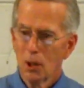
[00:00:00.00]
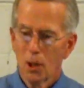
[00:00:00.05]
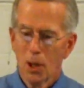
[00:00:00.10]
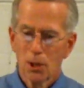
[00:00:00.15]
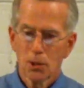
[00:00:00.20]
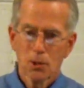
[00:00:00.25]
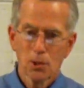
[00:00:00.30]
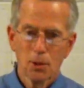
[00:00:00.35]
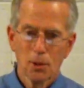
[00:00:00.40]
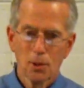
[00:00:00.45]

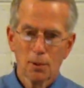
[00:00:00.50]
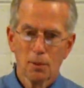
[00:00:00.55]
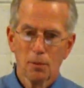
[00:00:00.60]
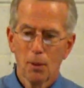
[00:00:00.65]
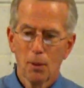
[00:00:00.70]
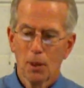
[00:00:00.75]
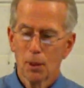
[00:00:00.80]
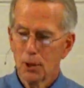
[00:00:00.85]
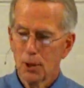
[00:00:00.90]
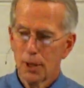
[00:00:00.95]
she lost
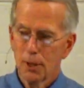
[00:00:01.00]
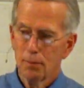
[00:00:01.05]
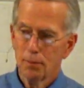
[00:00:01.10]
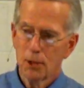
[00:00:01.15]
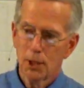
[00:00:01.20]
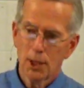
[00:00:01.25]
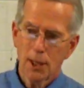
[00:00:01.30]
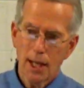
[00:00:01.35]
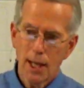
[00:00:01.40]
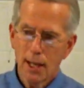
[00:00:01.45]
her, well,
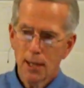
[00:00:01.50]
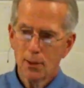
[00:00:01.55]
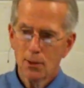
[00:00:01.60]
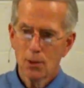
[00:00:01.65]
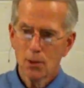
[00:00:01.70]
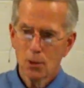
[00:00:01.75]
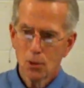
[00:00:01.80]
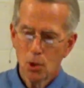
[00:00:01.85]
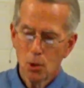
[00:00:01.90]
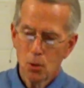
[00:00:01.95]
she, she
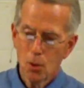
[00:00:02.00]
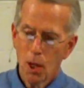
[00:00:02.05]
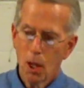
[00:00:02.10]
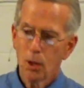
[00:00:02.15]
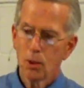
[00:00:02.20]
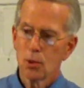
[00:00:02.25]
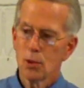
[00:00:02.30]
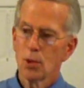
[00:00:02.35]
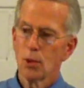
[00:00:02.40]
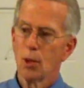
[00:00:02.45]
gained two
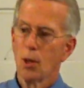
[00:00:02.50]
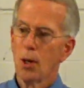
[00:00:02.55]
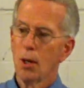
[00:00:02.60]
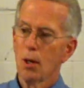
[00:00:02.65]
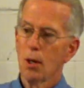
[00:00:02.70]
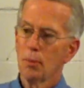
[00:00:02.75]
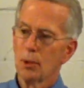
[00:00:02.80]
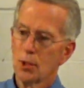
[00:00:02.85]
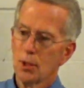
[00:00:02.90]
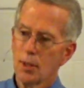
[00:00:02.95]
daughters in
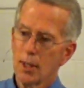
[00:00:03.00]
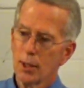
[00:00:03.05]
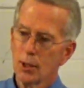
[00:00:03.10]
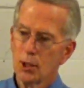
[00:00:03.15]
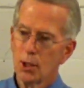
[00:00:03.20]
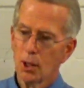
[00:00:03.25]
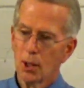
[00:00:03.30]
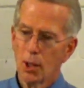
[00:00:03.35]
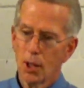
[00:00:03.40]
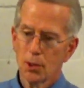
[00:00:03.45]
law, but
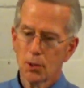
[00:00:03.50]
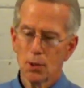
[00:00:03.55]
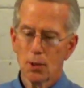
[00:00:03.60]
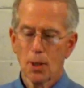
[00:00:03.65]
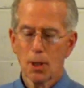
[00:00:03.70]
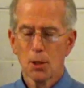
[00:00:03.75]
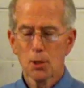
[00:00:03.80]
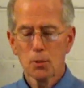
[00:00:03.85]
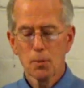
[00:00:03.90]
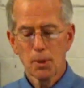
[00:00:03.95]
then she
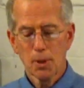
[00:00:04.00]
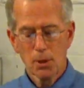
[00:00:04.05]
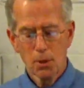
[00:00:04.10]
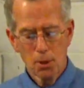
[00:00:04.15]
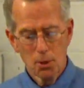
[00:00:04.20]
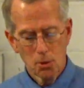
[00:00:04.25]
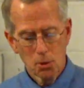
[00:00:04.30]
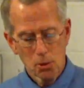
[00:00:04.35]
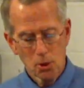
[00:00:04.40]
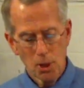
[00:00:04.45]
lost her husband
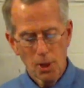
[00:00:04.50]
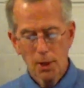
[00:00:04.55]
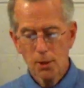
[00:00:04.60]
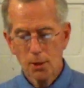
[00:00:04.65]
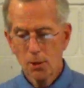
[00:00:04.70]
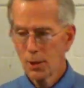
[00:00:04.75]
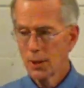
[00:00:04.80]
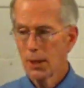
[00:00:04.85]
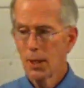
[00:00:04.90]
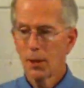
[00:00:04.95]
and two
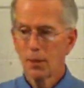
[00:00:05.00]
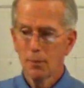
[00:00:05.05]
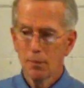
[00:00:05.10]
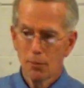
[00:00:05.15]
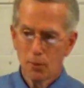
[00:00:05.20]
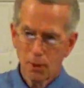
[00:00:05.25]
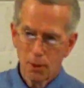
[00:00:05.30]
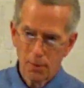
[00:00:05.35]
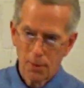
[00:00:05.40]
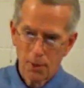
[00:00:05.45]
sons, and
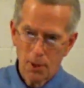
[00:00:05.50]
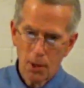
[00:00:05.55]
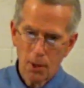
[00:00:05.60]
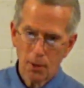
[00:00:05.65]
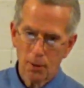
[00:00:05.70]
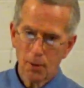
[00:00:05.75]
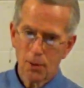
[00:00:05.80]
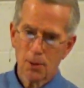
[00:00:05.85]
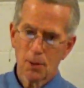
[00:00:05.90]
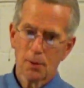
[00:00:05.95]
then one of the
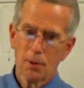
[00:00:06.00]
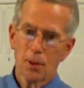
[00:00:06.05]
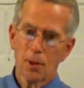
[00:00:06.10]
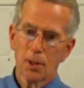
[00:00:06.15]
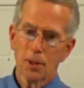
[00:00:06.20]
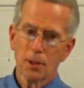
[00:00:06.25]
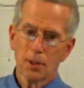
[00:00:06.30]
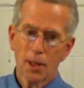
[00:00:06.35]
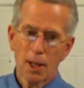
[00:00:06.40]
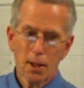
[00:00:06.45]
daughters in
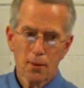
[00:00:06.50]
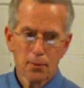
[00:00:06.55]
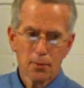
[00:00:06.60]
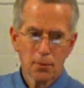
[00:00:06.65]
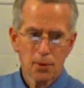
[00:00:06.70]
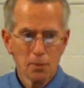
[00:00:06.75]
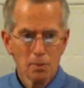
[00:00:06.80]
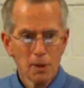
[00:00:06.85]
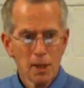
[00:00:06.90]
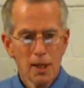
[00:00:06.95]
law
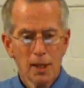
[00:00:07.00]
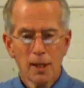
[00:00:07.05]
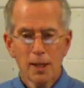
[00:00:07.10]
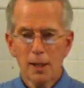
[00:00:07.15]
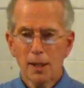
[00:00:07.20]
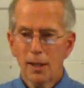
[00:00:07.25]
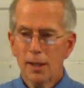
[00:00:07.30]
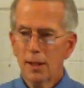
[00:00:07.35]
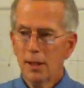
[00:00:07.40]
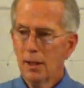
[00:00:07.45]
left and
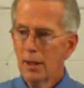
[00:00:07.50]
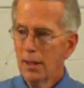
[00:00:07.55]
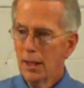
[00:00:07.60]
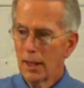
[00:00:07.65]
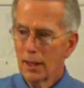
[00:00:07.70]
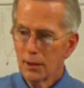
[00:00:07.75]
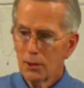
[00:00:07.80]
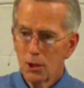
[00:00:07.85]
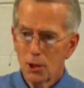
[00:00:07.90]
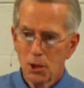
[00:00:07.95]

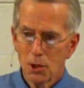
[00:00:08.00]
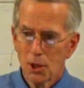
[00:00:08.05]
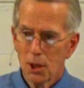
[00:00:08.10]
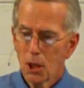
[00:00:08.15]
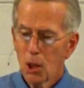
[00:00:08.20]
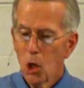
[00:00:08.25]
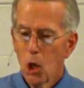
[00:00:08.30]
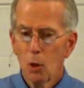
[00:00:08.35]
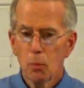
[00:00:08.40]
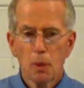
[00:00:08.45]
and she
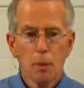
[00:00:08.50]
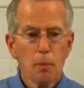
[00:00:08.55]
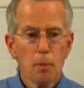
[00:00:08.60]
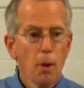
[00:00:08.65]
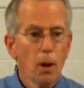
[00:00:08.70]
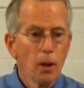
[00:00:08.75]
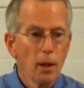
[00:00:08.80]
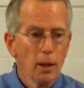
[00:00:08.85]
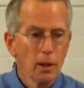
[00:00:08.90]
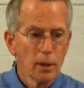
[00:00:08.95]
said, Call
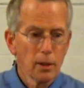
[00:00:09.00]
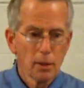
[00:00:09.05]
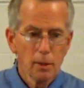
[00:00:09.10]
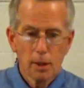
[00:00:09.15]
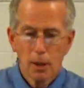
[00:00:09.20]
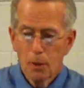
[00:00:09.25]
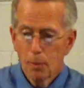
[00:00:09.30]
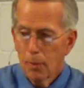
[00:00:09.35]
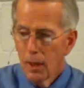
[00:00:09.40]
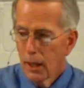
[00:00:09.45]
me Mara.
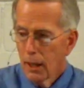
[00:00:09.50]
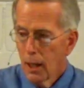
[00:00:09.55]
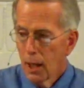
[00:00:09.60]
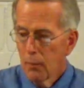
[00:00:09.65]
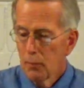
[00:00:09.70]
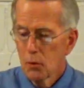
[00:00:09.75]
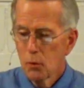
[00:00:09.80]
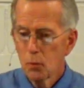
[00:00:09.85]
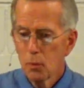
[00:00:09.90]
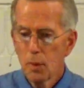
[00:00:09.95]
You know, my
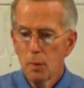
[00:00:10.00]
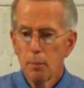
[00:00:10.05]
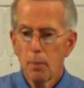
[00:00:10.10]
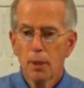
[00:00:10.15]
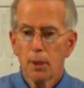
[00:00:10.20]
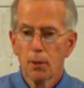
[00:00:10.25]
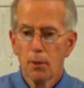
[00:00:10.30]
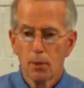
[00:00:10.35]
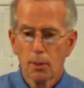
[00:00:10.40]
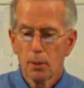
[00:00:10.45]
life has
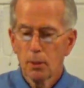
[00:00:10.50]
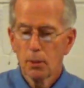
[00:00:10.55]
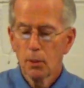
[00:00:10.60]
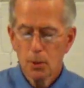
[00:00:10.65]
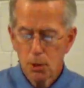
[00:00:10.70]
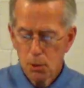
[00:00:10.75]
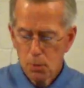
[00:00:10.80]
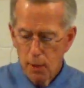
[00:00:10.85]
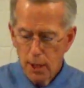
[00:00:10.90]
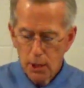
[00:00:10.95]
been bitter. The
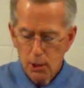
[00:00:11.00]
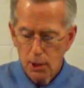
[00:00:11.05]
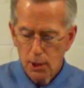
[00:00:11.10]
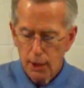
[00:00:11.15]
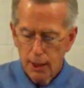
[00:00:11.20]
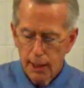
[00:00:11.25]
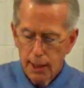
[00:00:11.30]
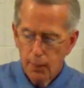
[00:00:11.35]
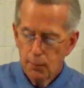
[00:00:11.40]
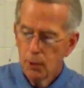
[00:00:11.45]
Lord has
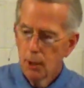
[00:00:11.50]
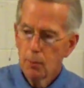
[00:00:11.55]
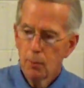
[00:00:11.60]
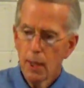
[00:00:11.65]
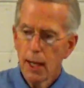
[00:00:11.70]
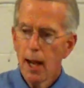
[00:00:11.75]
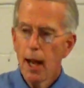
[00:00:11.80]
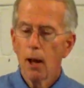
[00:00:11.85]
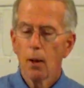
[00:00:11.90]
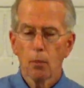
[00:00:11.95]
basically
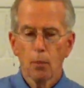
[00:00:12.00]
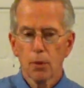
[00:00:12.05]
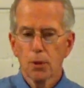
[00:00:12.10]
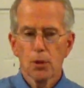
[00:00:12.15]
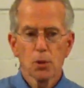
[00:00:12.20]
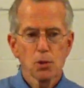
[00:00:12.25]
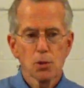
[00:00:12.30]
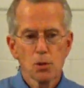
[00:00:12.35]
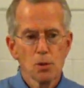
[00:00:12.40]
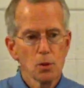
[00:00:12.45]
emptied me out.
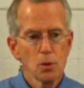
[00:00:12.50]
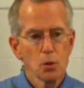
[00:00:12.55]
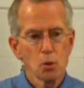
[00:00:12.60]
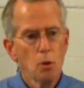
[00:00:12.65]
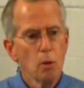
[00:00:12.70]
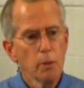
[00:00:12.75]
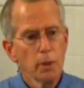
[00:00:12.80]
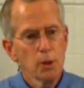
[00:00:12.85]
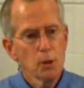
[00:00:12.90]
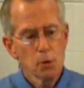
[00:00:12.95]
Well, this,
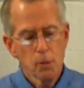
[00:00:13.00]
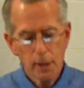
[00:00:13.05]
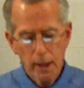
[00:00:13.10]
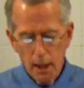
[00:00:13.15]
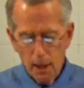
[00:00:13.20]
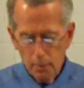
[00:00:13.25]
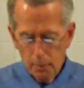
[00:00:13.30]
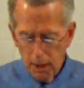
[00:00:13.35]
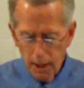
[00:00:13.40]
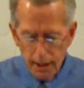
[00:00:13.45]
this woman has
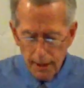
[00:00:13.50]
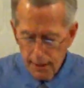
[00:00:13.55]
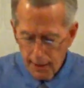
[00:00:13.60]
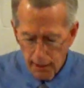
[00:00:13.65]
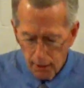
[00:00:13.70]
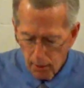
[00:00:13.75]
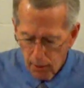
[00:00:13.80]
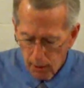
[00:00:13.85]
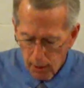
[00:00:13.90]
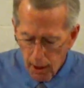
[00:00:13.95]
become
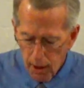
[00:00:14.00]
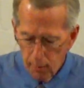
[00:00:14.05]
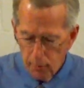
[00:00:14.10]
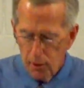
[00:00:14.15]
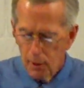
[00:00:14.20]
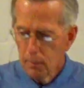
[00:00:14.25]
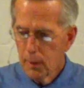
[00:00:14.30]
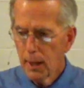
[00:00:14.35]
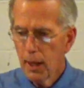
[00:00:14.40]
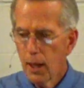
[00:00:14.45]
like that. Her
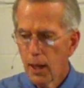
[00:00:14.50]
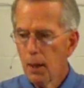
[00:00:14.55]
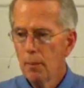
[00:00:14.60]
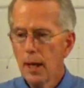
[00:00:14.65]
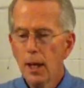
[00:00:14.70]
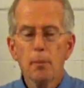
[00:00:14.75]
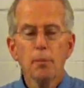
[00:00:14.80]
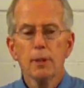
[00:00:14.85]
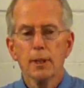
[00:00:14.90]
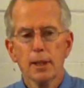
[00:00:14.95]
life had
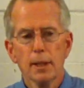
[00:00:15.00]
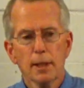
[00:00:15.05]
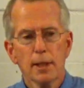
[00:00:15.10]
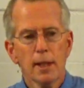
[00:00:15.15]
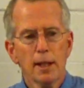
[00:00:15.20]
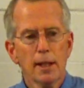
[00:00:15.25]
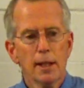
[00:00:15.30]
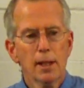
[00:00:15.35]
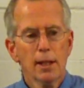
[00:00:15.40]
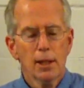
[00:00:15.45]
become
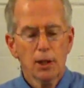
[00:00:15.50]
empty.